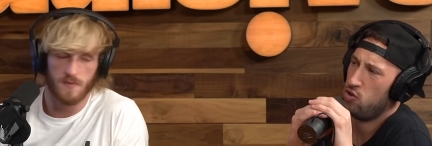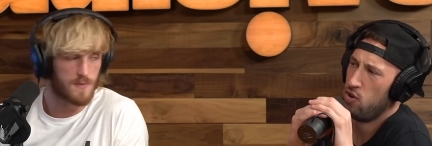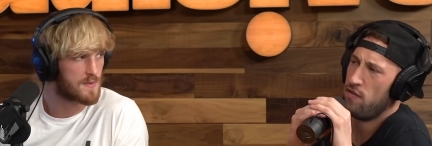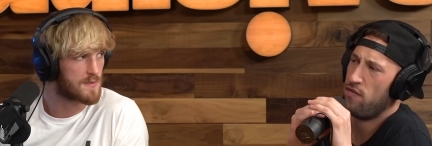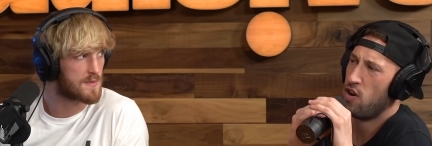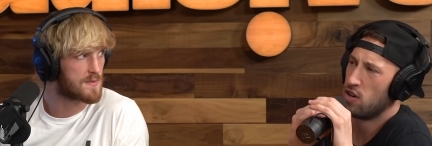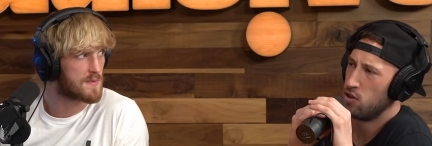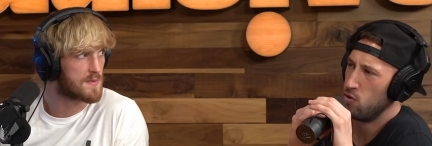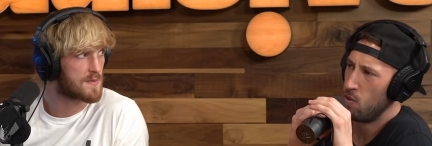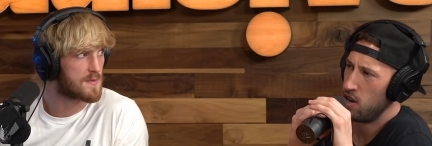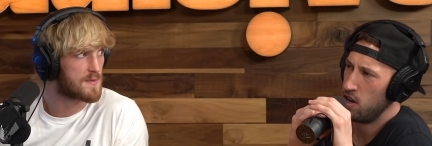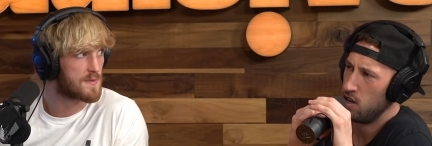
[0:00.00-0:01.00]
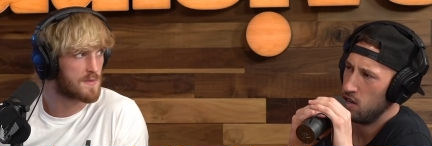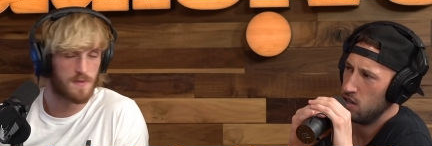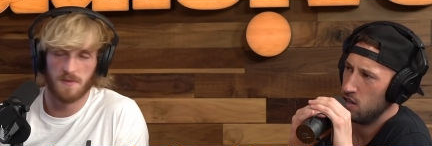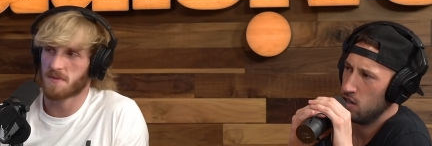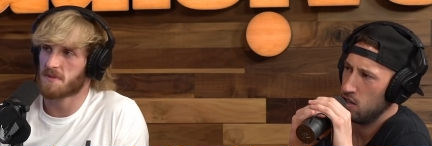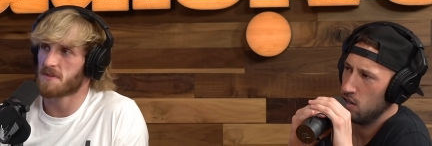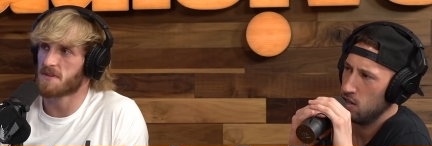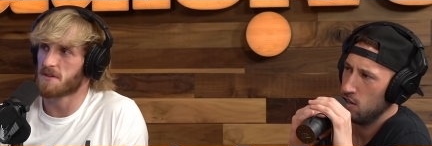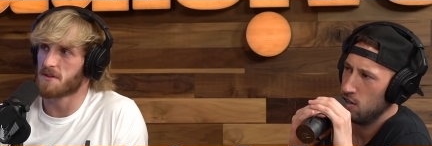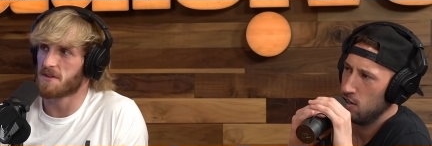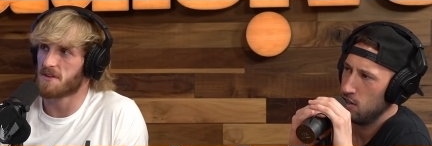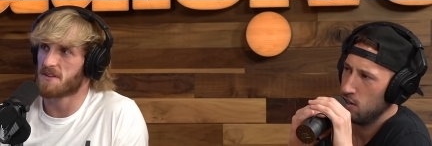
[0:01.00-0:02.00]
Speaker 1: Do you have Q money?
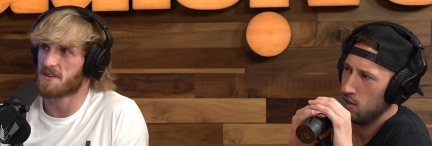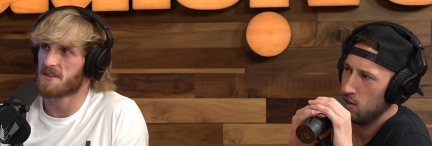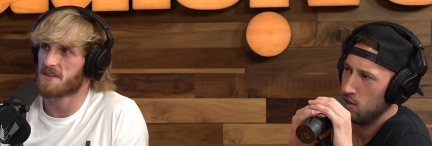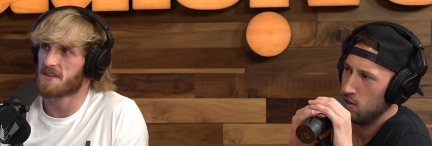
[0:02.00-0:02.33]
Uh,